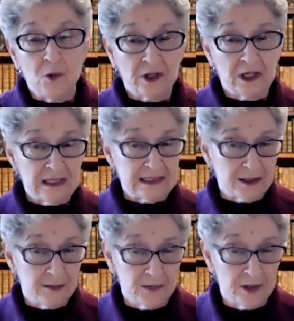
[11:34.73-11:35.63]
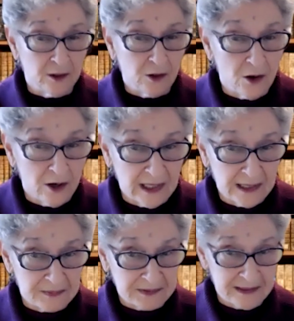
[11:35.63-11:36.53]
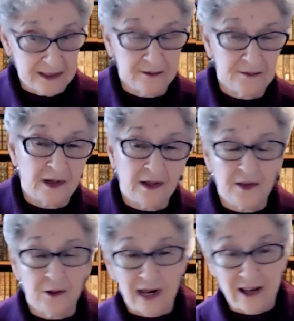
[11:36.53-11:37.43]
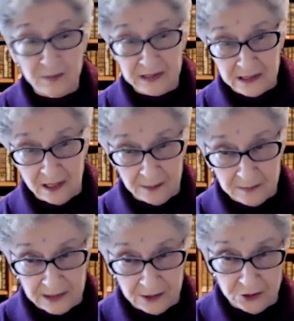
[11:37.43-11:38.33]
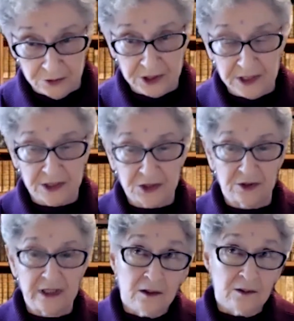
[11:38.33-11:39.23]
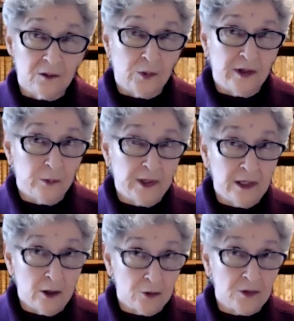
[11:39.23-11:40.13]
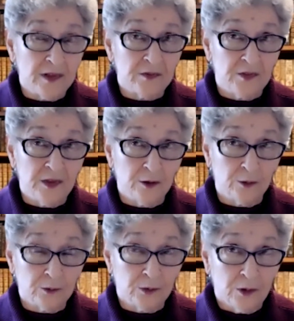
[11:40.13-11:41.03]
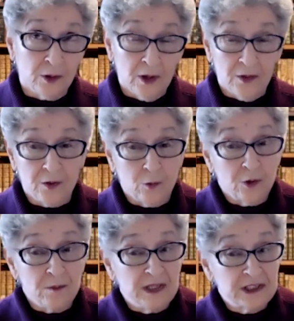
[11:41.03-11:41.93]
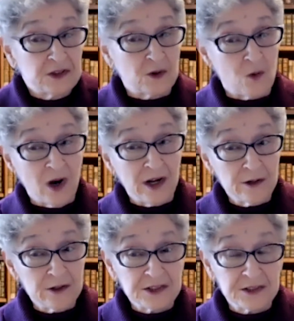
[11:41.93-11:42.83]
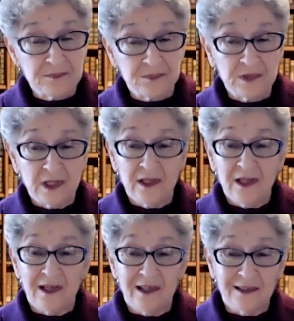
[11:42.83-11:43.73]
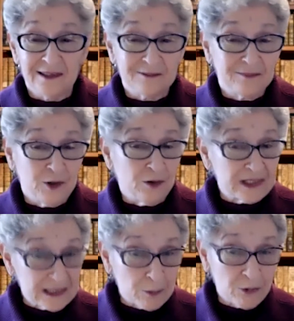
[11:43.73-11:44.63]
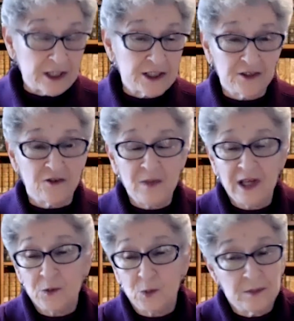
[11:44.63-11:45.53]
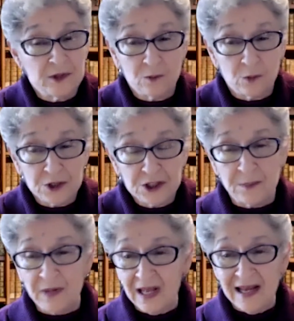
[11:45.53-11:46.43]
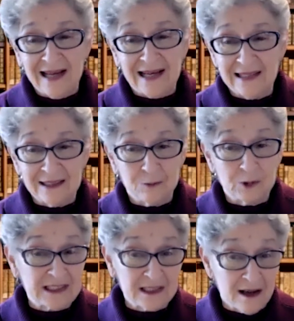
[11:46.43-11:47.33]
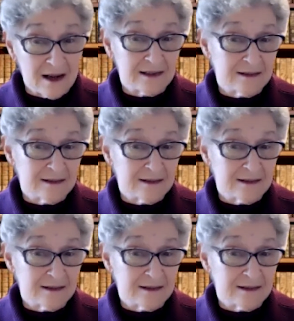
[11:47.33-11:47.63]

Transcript: custom than law, I believe. There have been times in Jewish history. We know that there were mixed choirs. The separation of men and women in worship was not